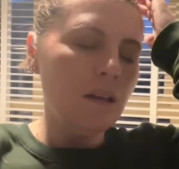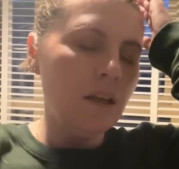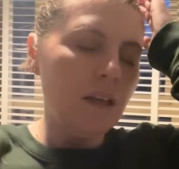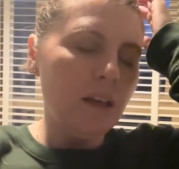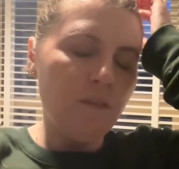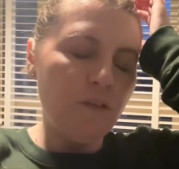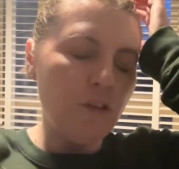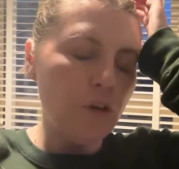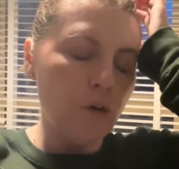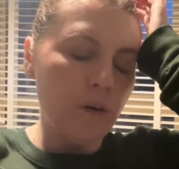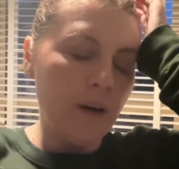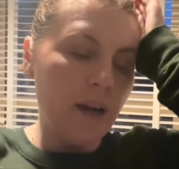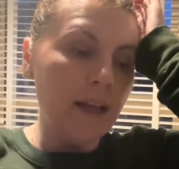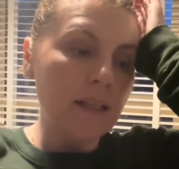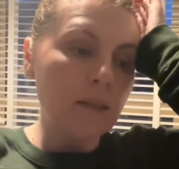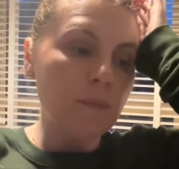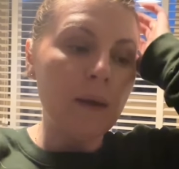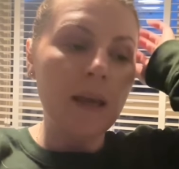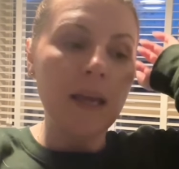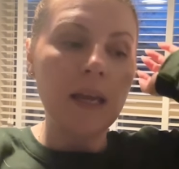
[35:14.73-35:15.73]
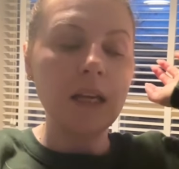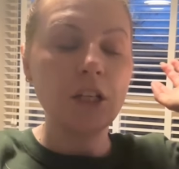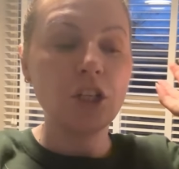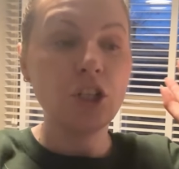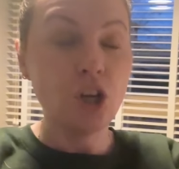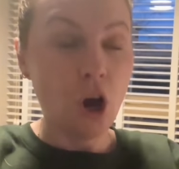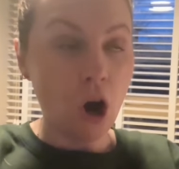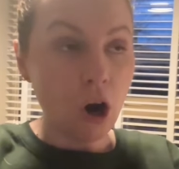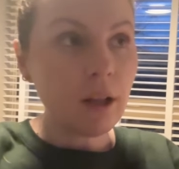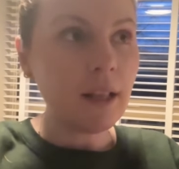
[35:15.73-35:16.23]
Infuriates me.
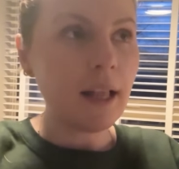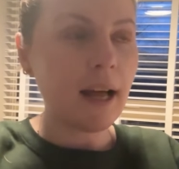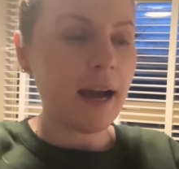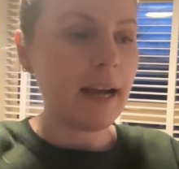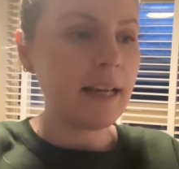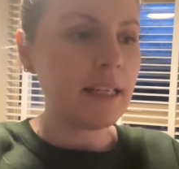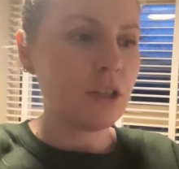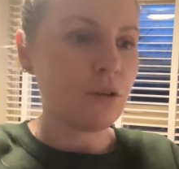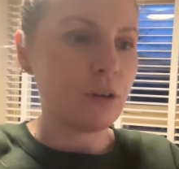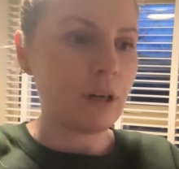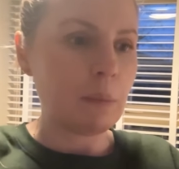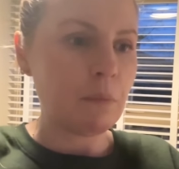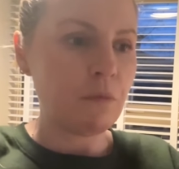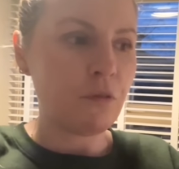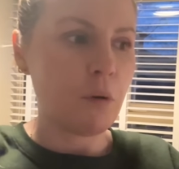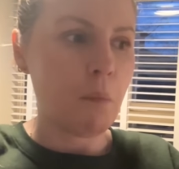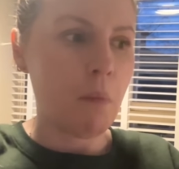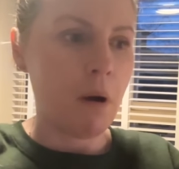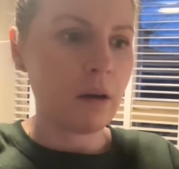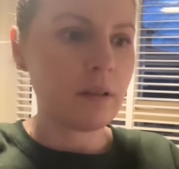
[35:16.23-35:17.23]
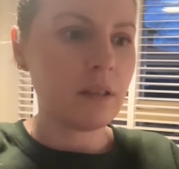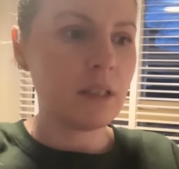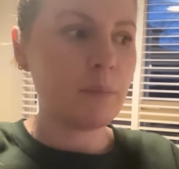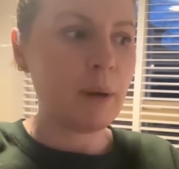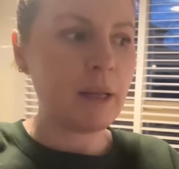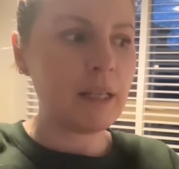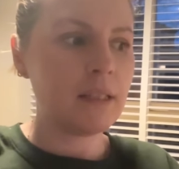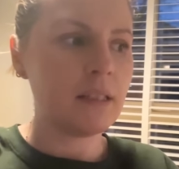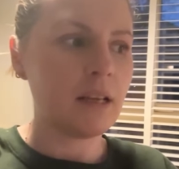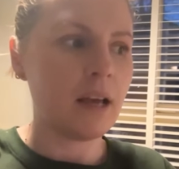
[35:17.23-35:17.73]
Chocolate ice cream from Marks and
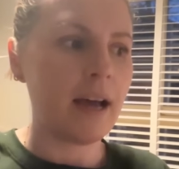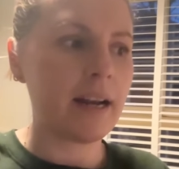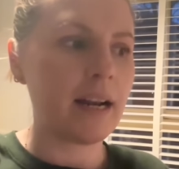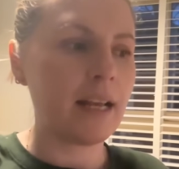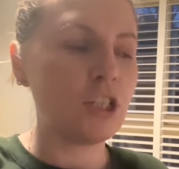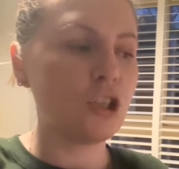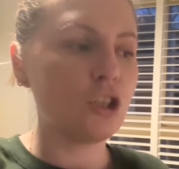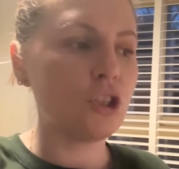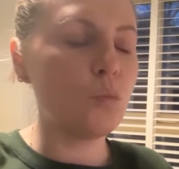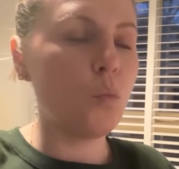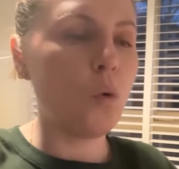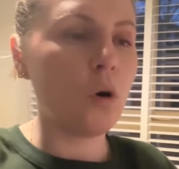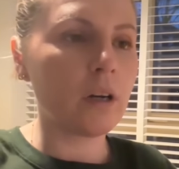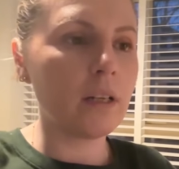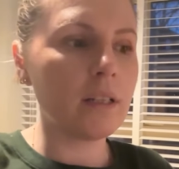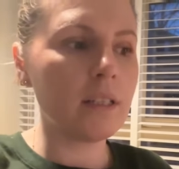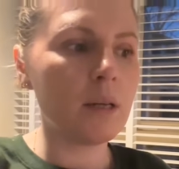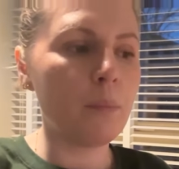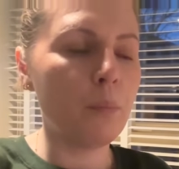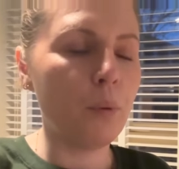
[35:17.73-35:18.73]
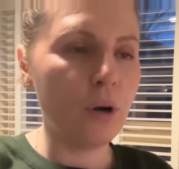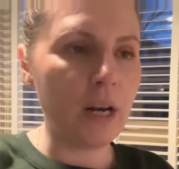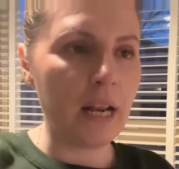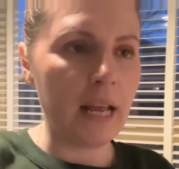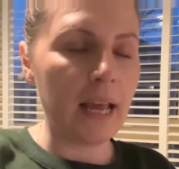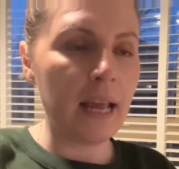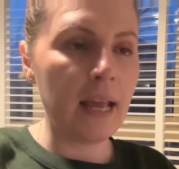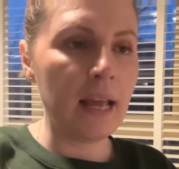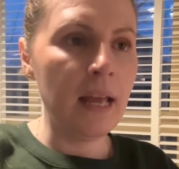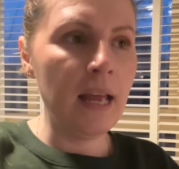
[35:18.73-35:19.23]
Spencer. And I just wanted to put
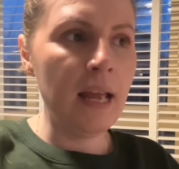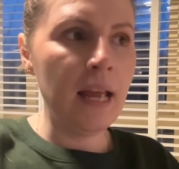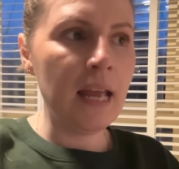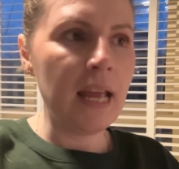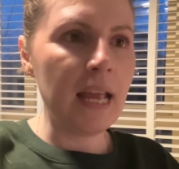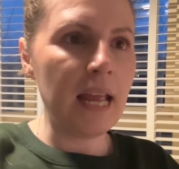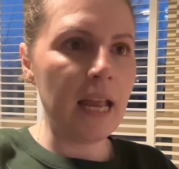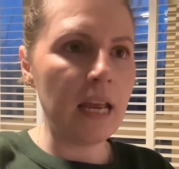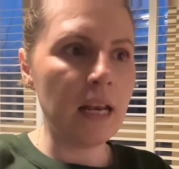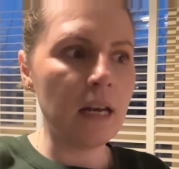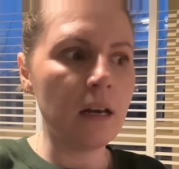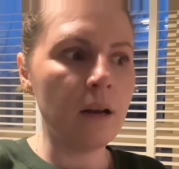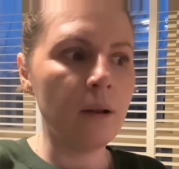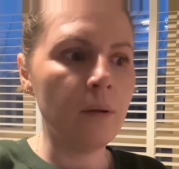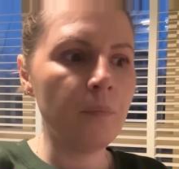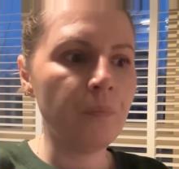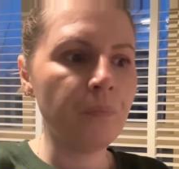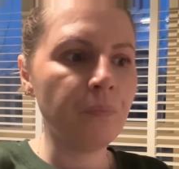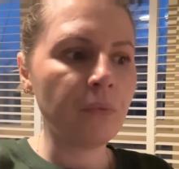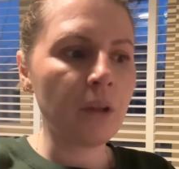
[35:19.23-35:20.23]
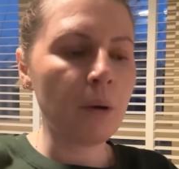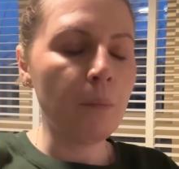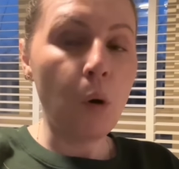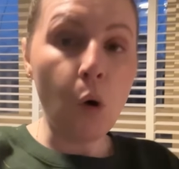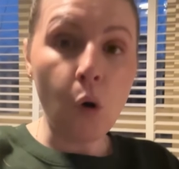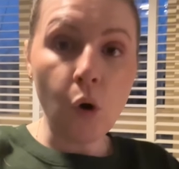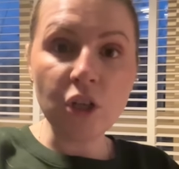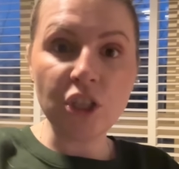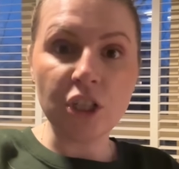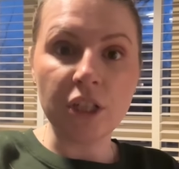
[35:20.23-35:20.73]
it in
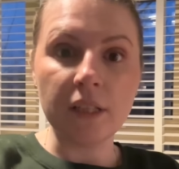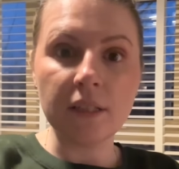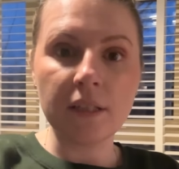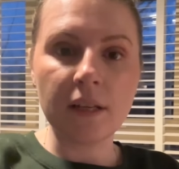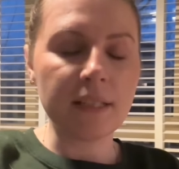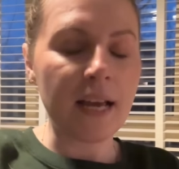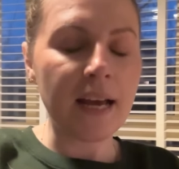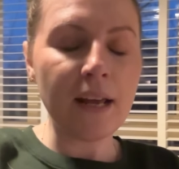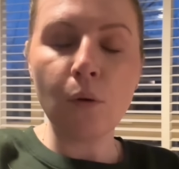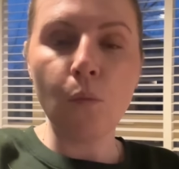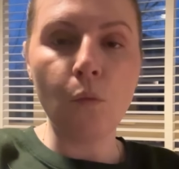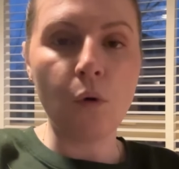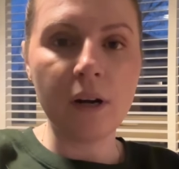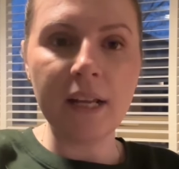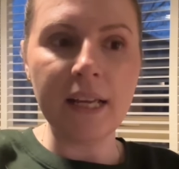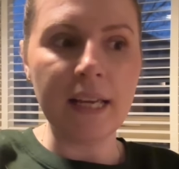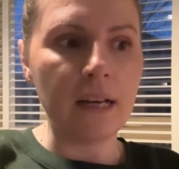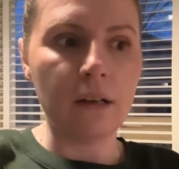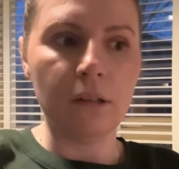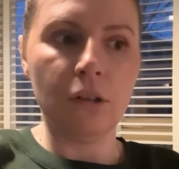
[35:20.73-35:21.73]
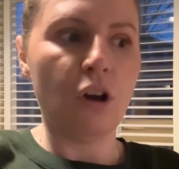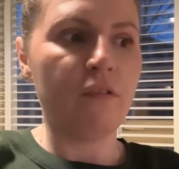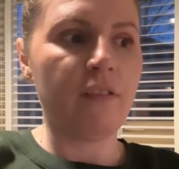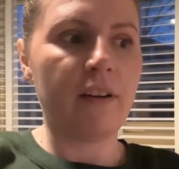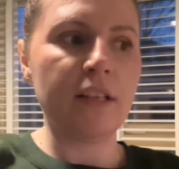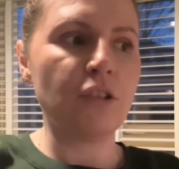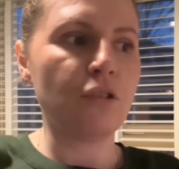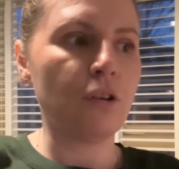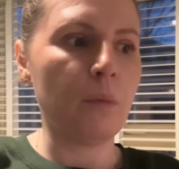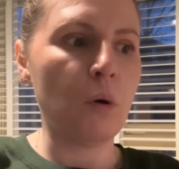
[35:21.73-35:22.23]
portions because I don't want to eat a lot of
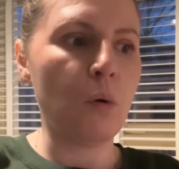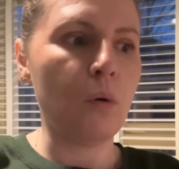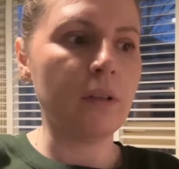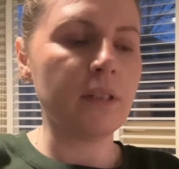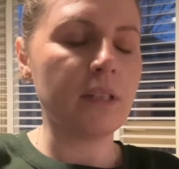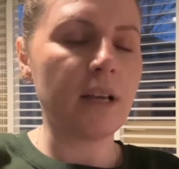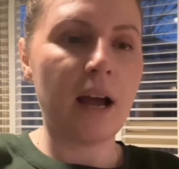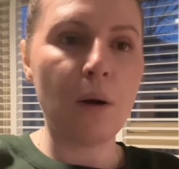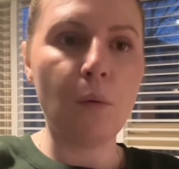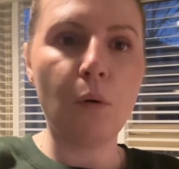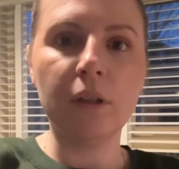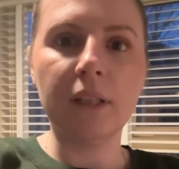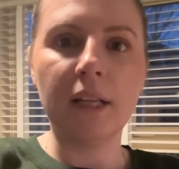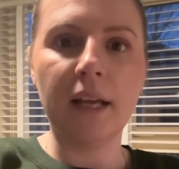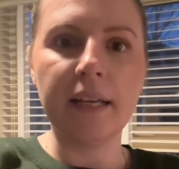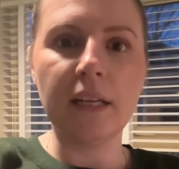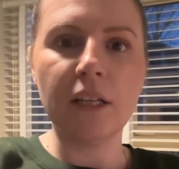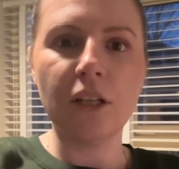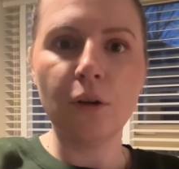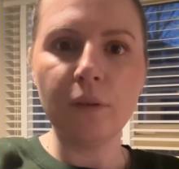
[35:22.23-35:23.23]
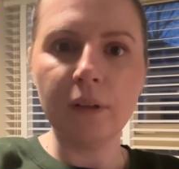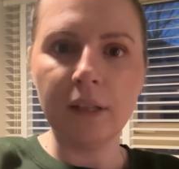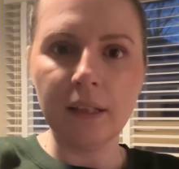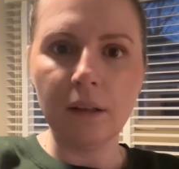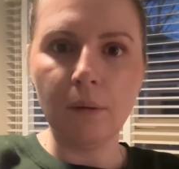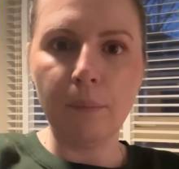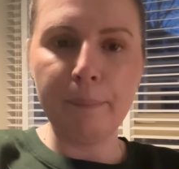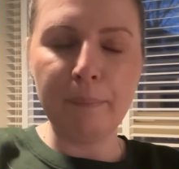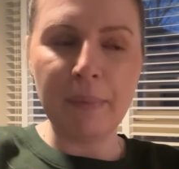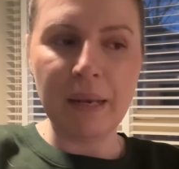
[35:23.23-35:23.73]
ice cream at once. I want, like, you know, the
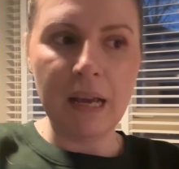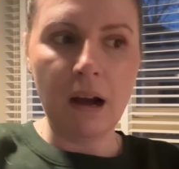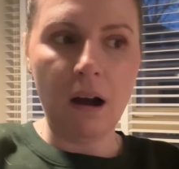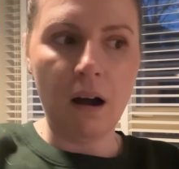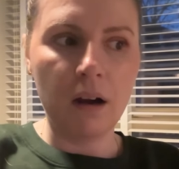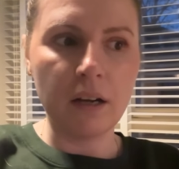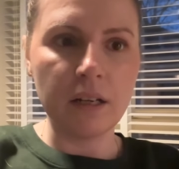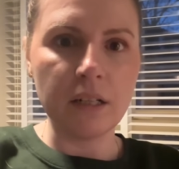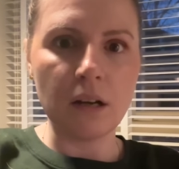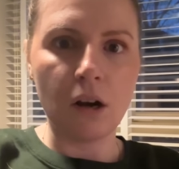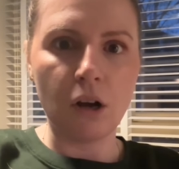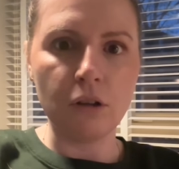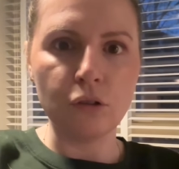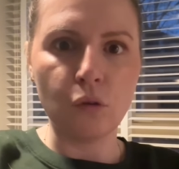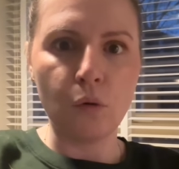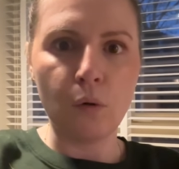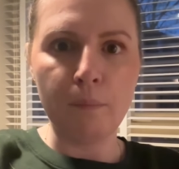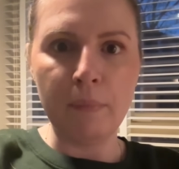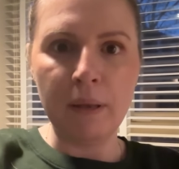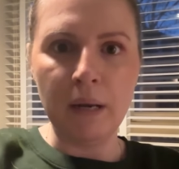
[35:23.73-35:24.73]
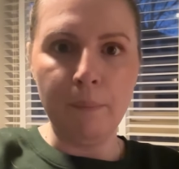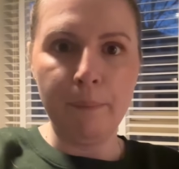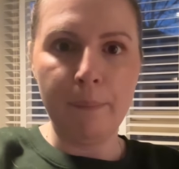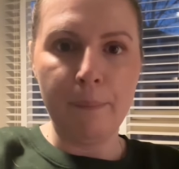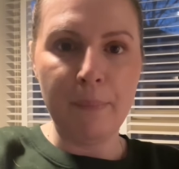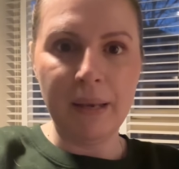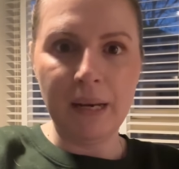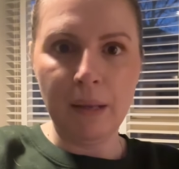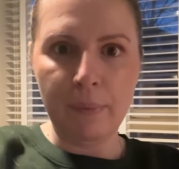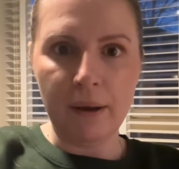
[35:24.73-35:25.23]
little mini Haagen-Dazs or
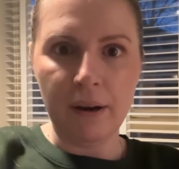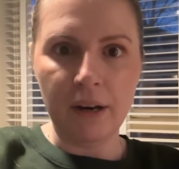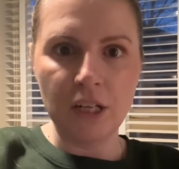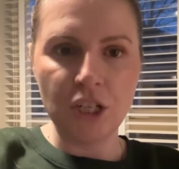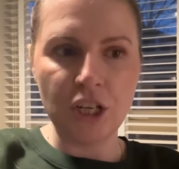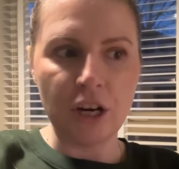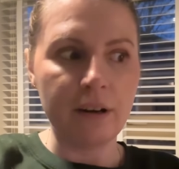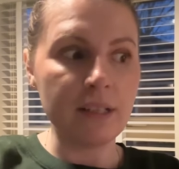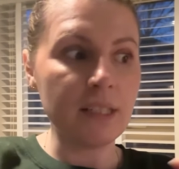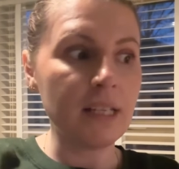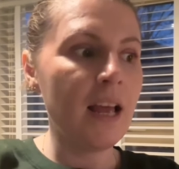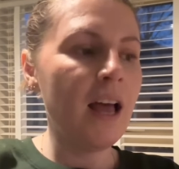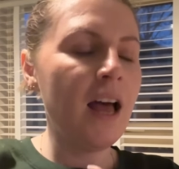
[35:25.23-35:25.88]
mini Ben & Jerry's.